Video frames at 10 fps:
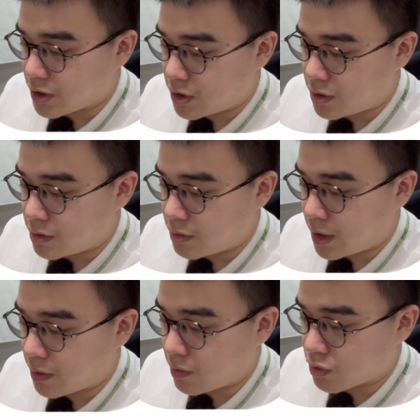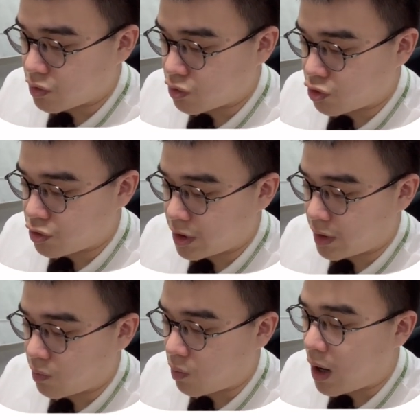2 equals to
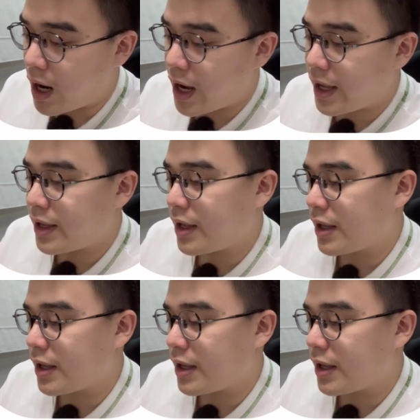3y,